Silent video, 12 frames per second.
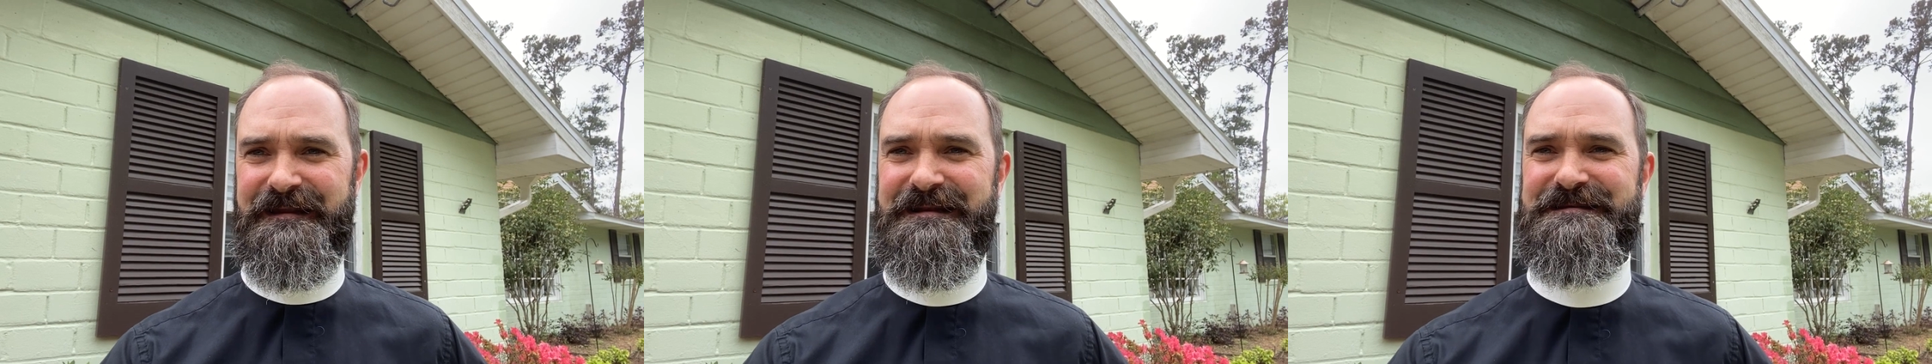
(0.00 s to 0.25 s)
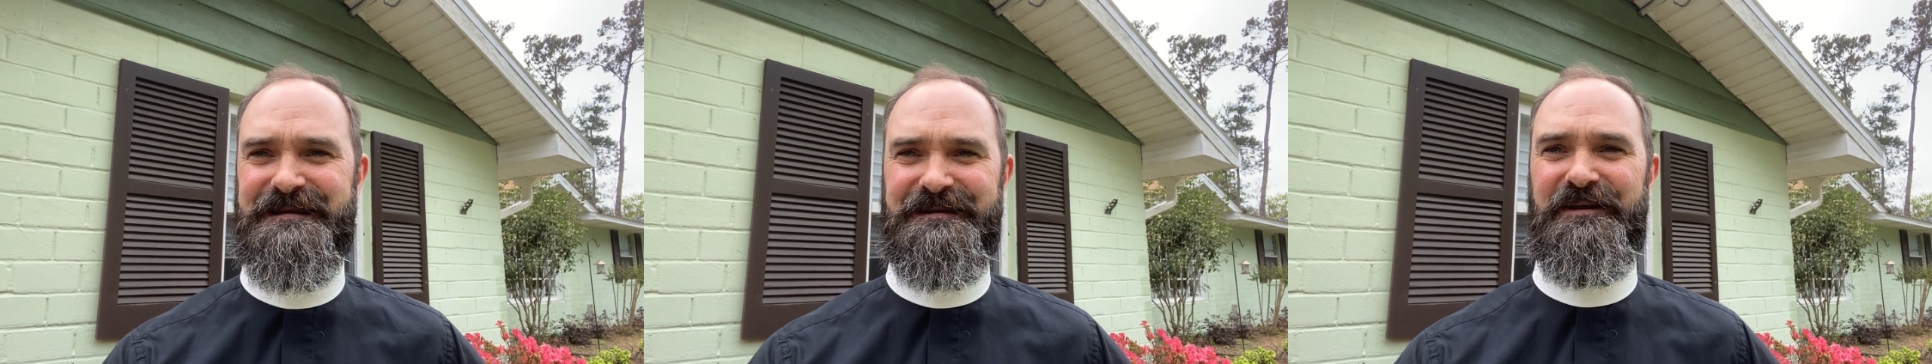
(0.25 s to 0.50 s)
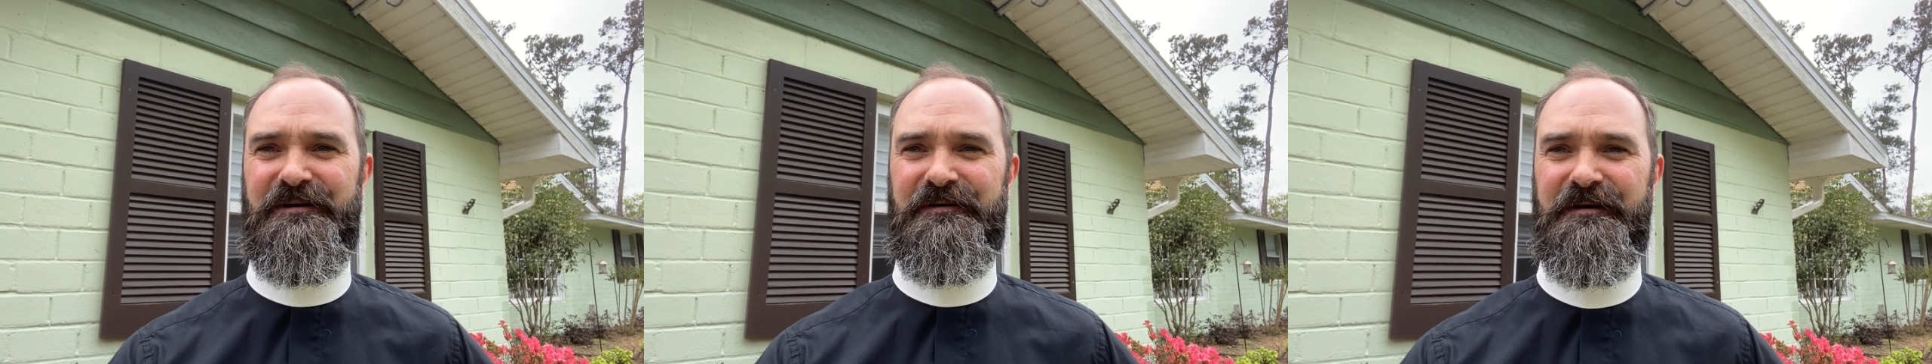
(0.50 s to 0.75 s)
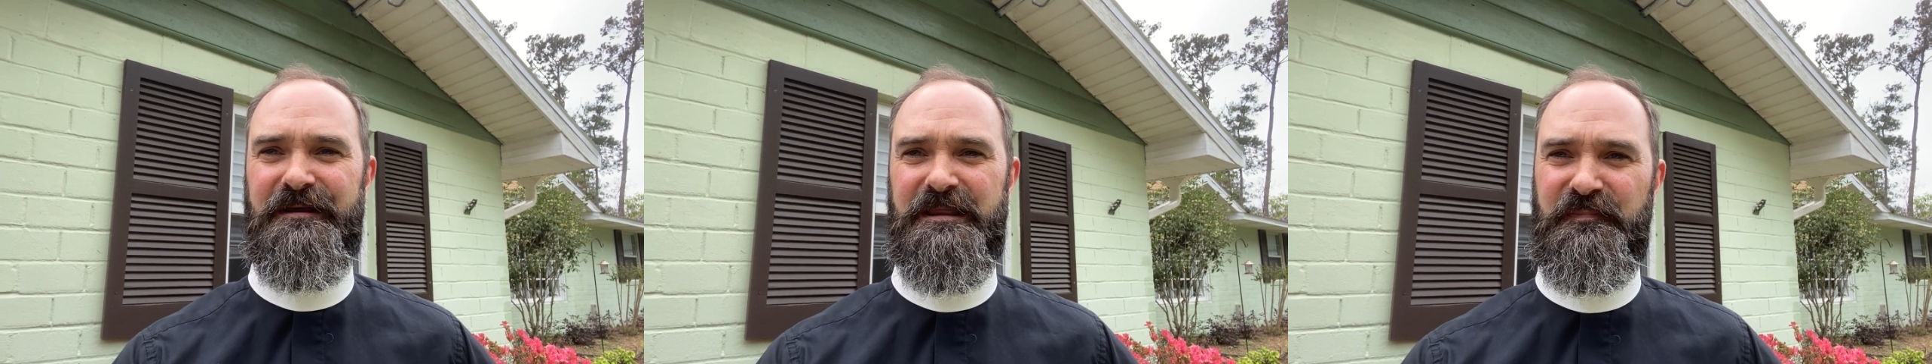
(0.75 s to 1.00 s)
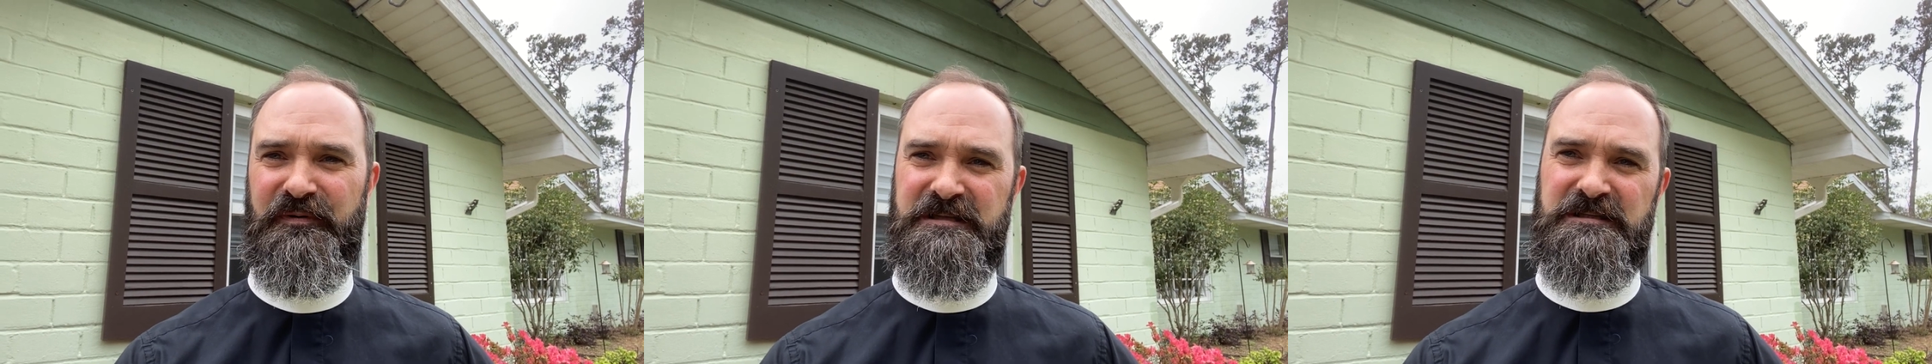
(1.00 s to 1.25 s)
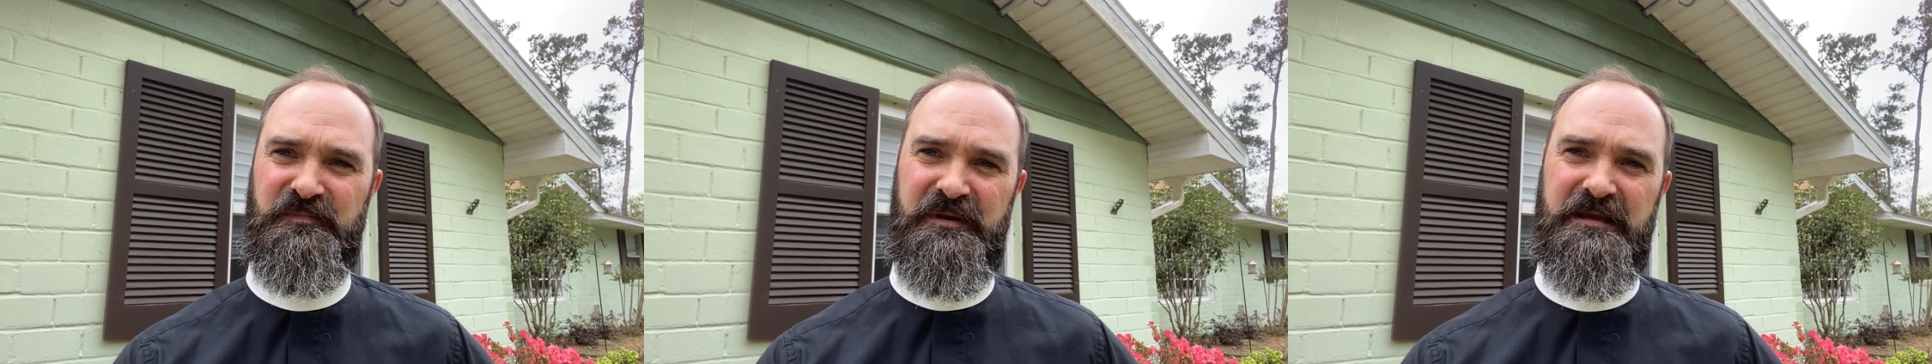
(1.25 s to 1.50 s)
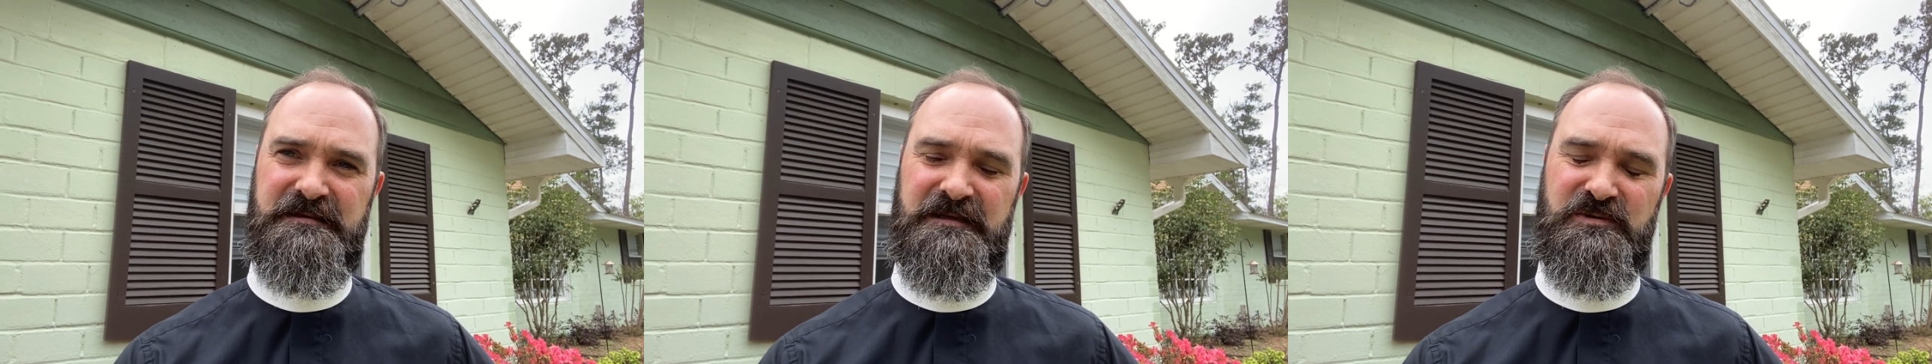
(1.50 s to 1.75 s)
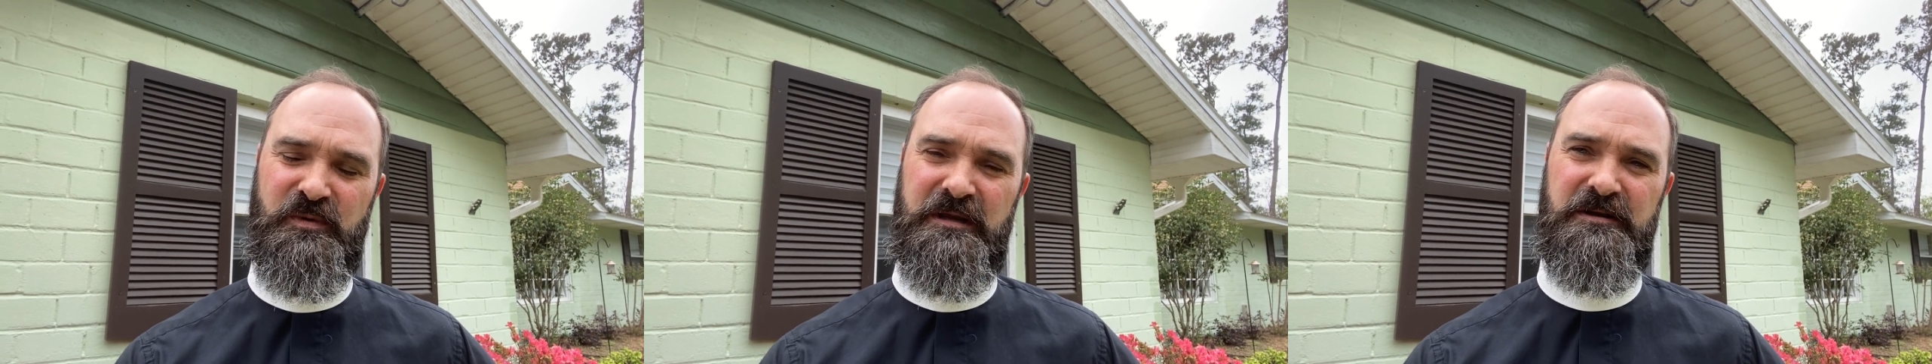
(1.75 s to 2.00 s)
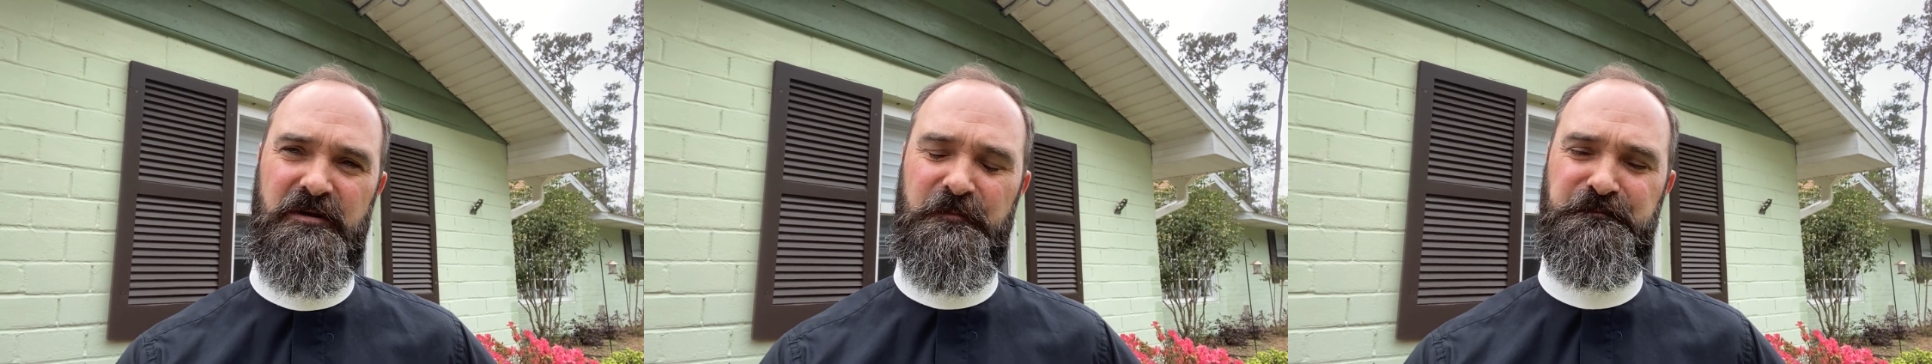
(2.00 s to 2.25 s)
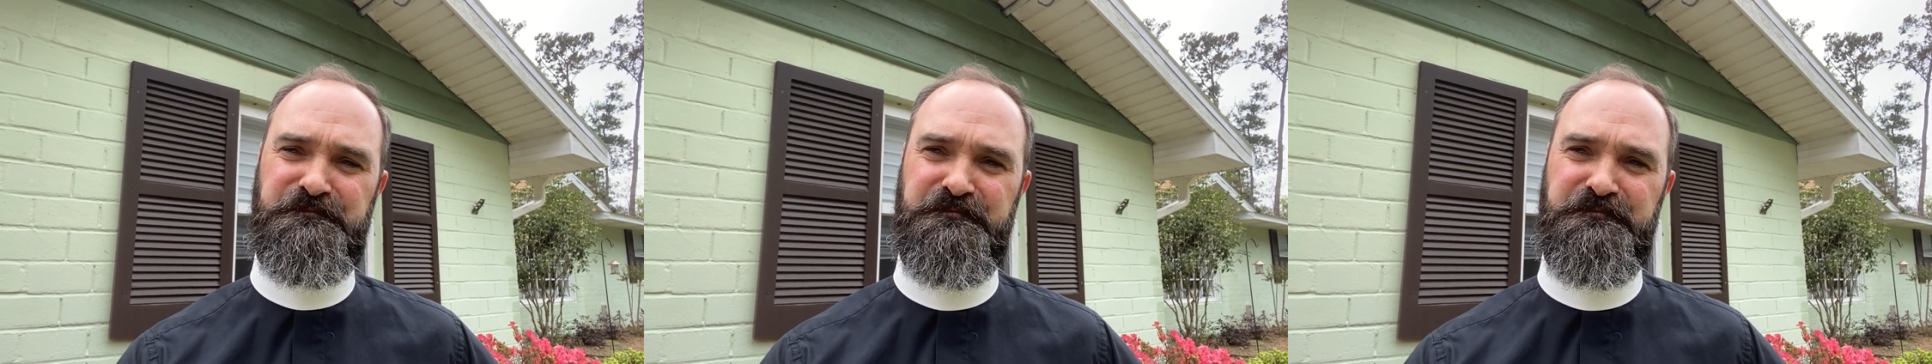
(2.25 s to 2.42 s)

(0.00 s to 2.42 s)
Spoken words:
needs to know the Prince of Peace as we do.